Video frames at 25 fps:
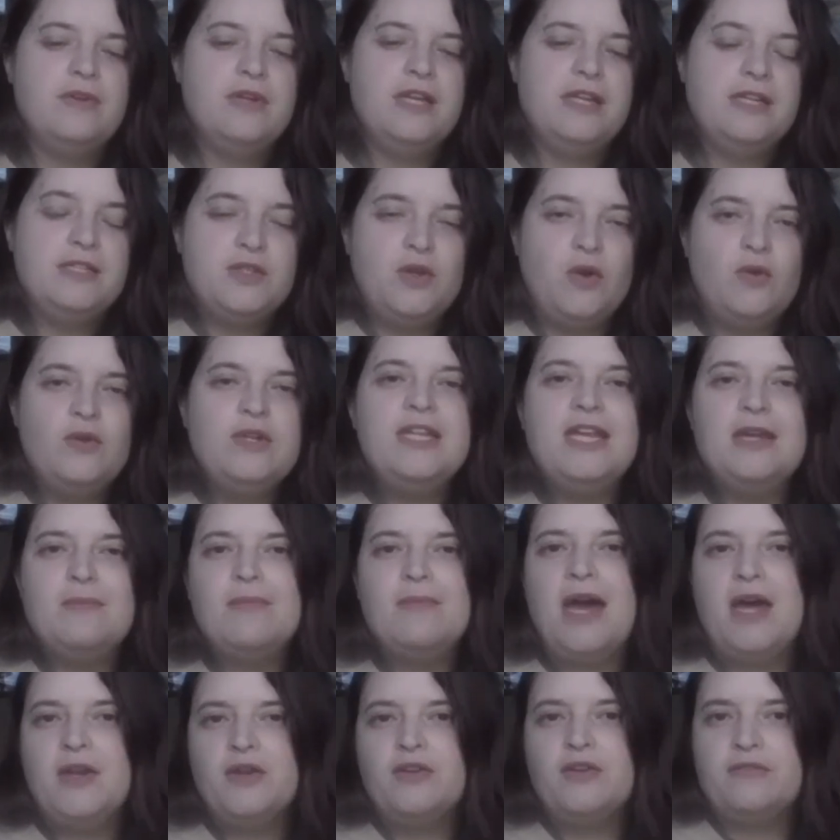it is only a
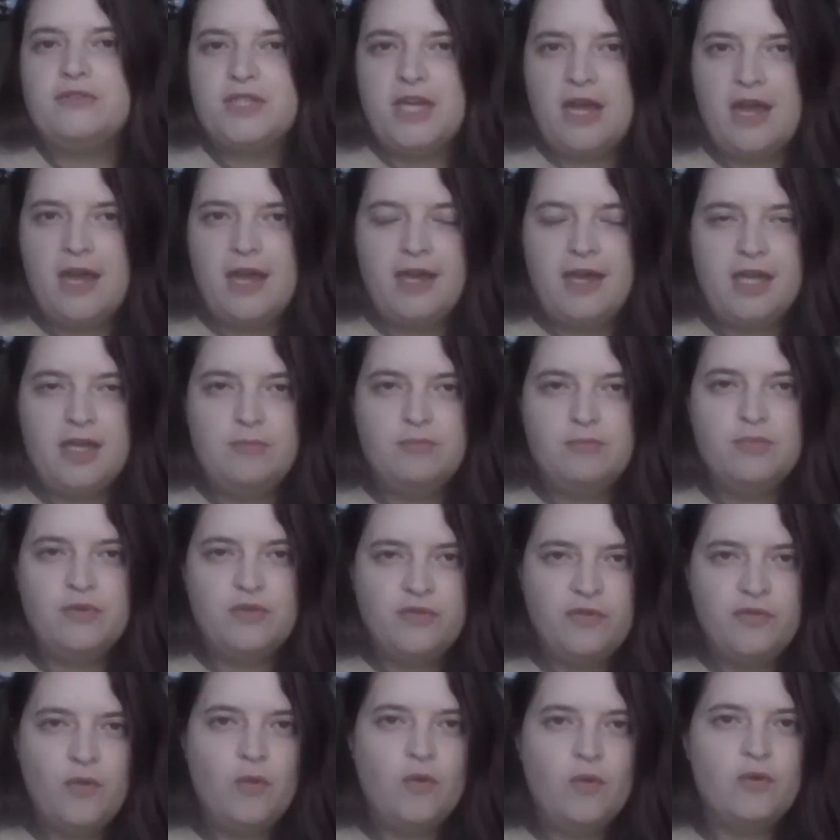matter of time
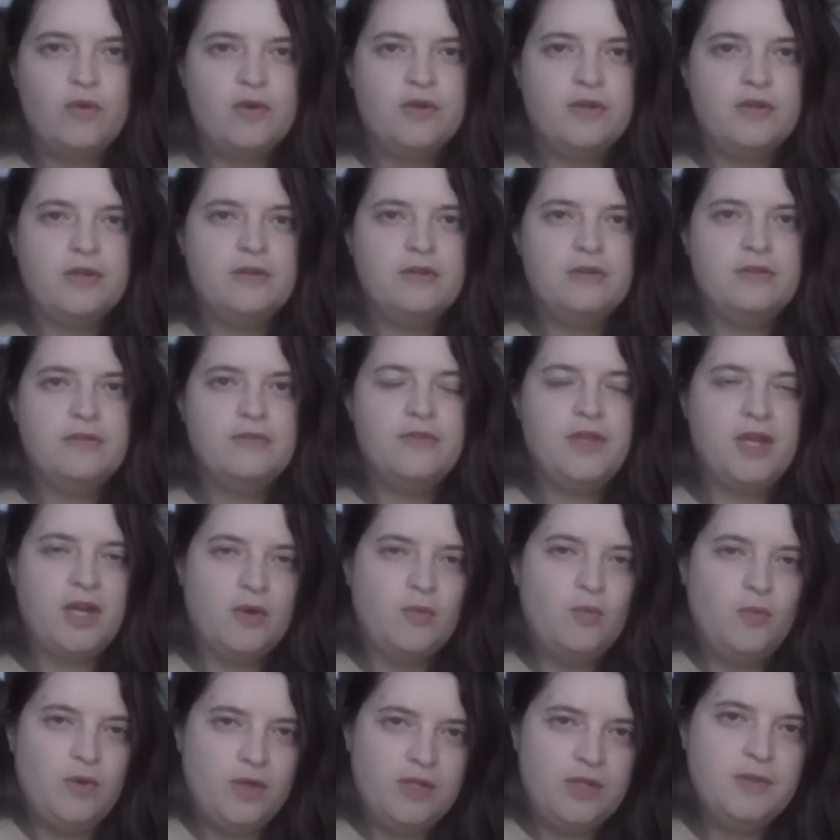before
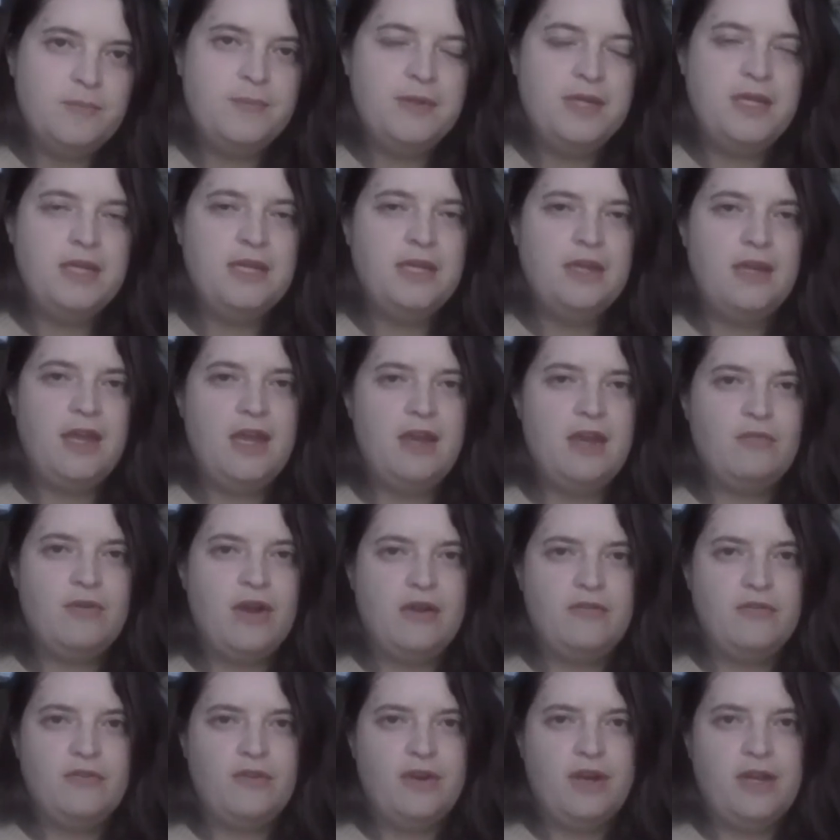there will be a
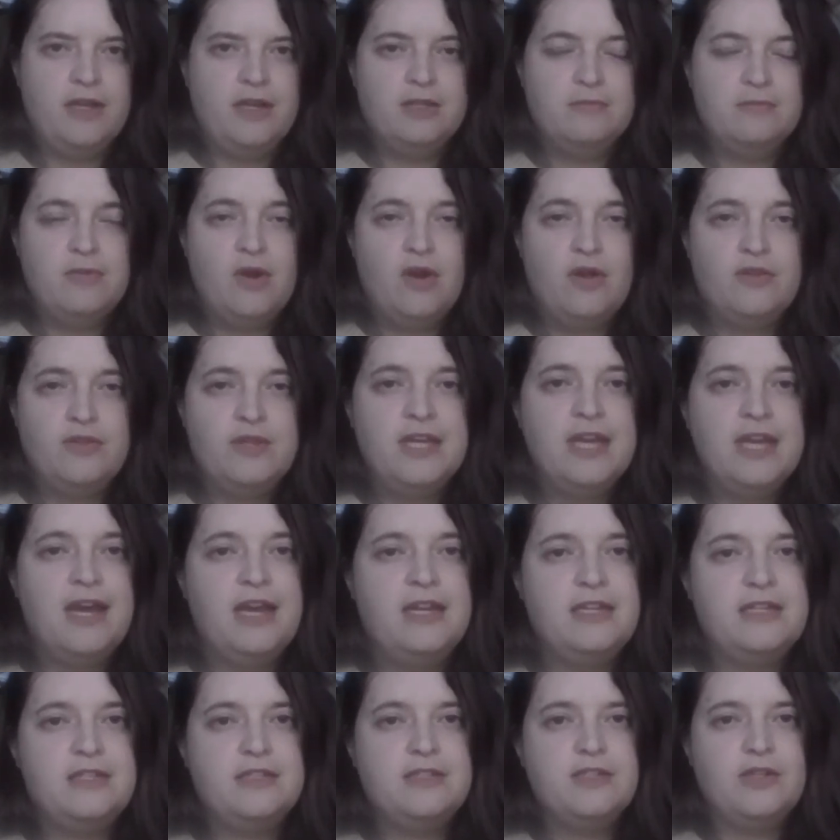referendum on the
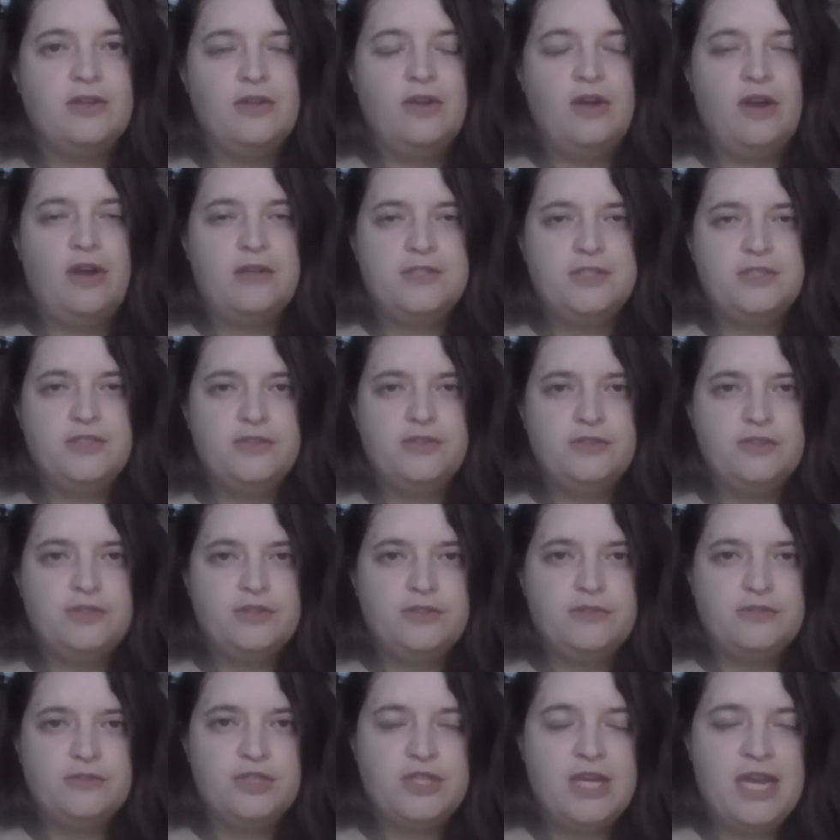island on
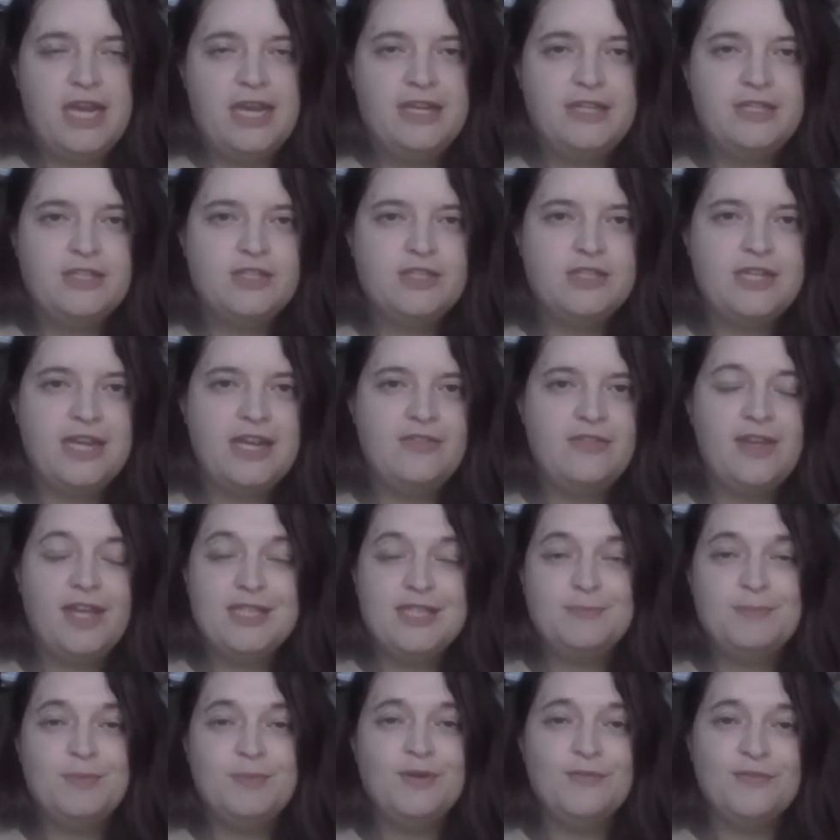constitutional change. And
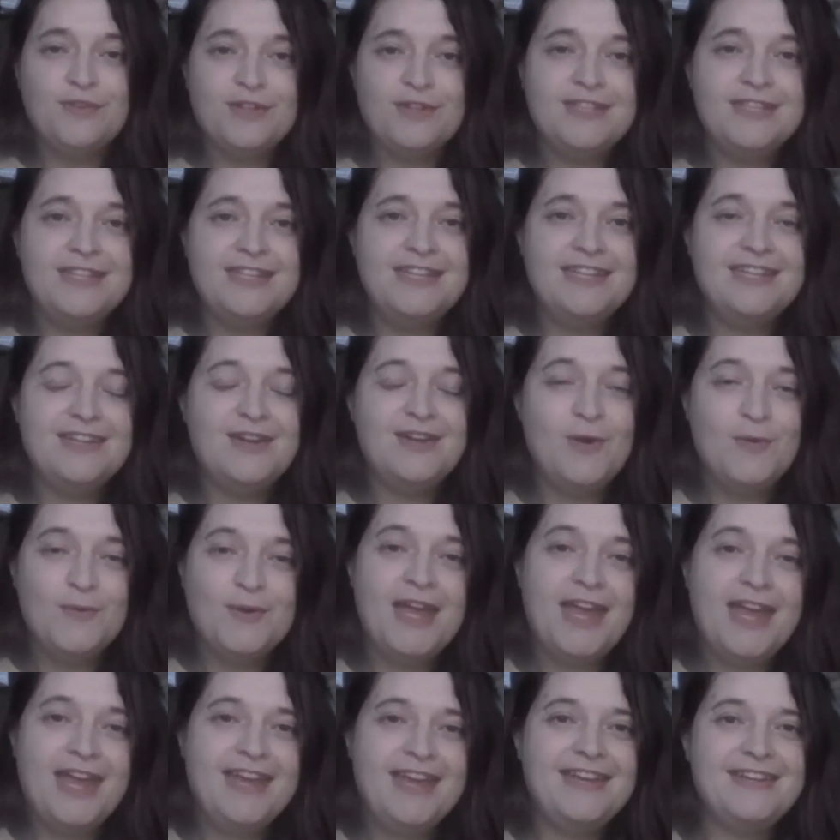that's perfectly
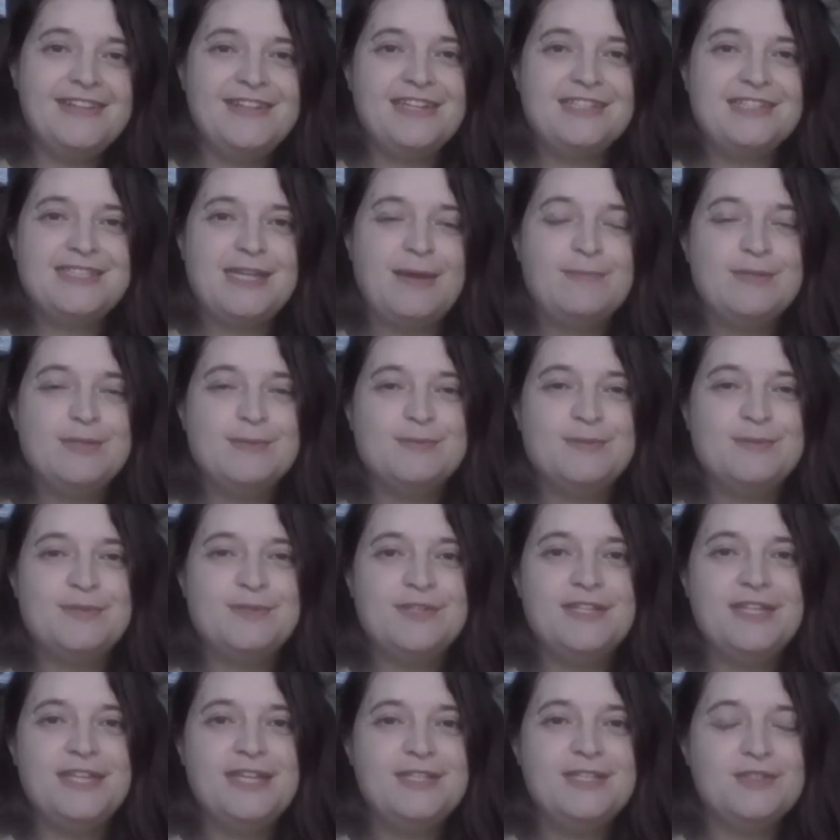okay and
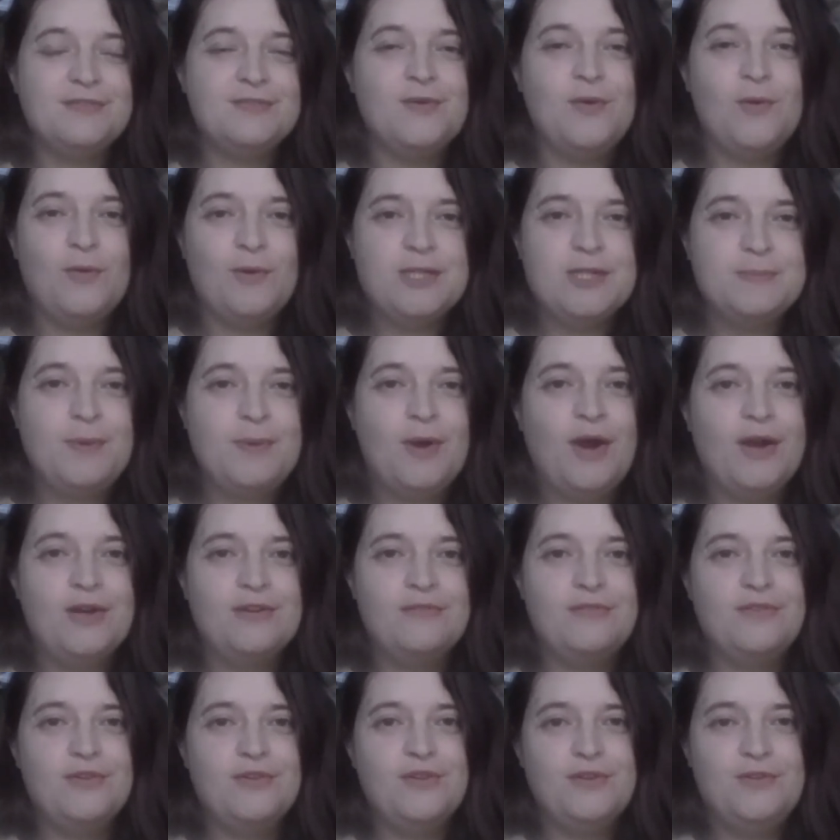acceptable. It is, of course,
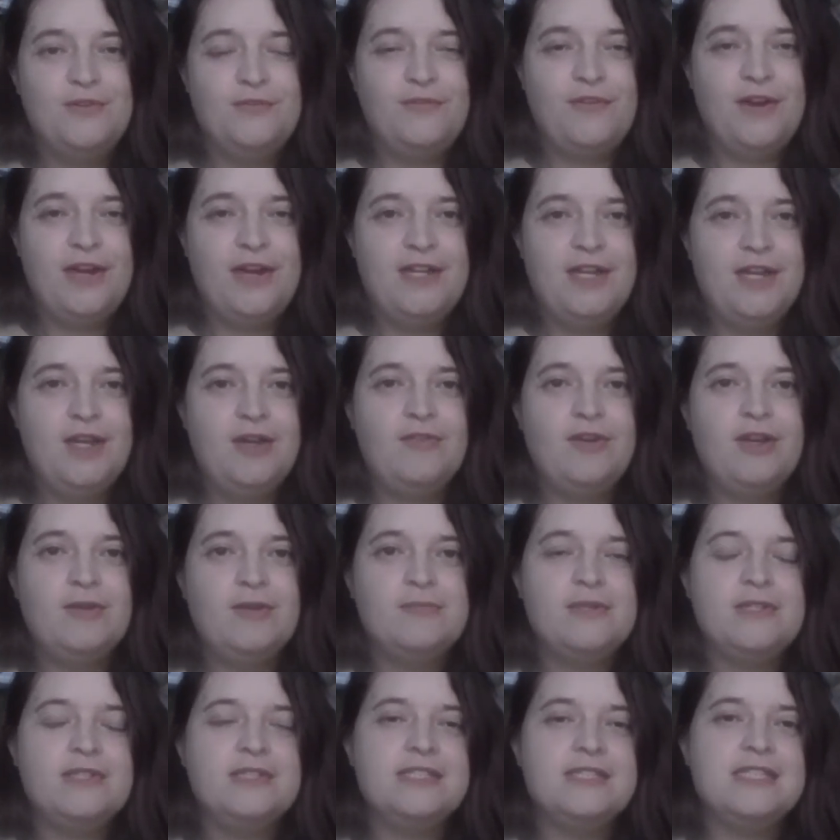part of the Good Friday
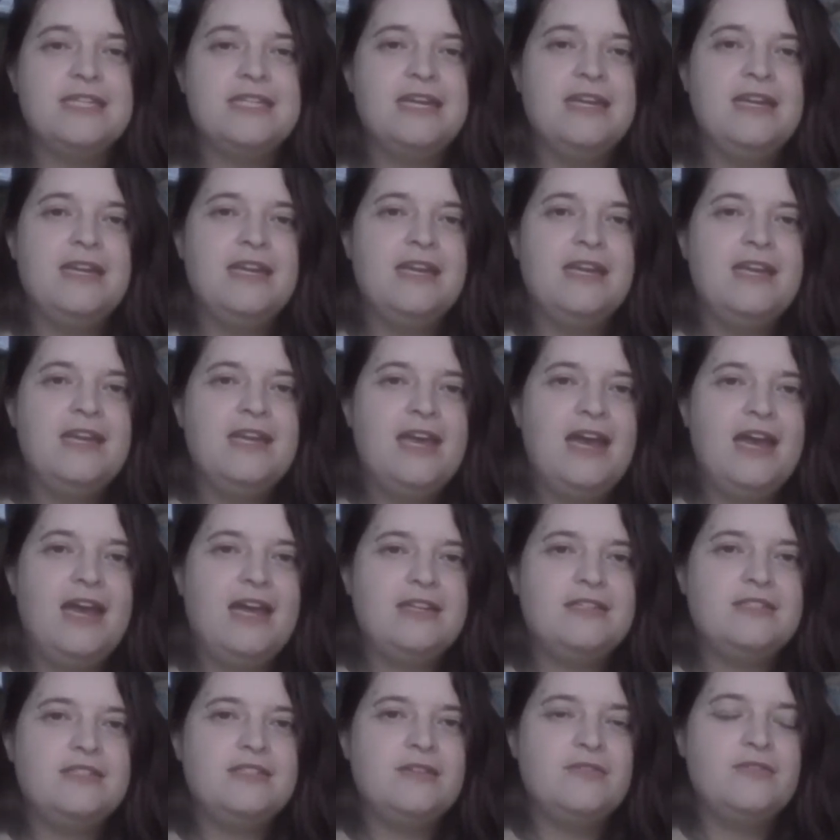Agreement
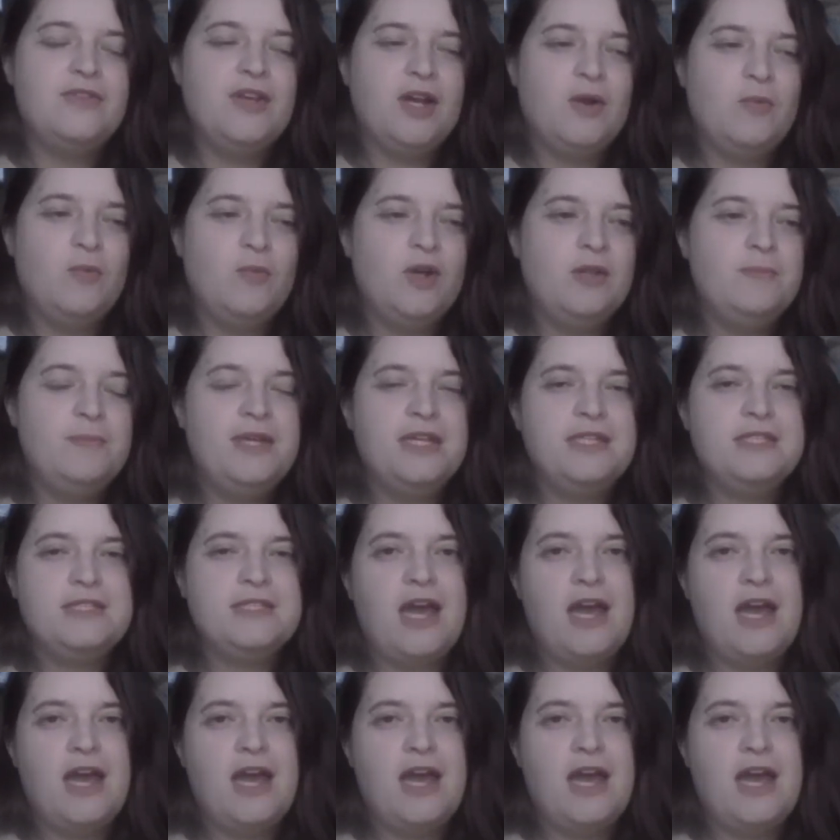And there will be a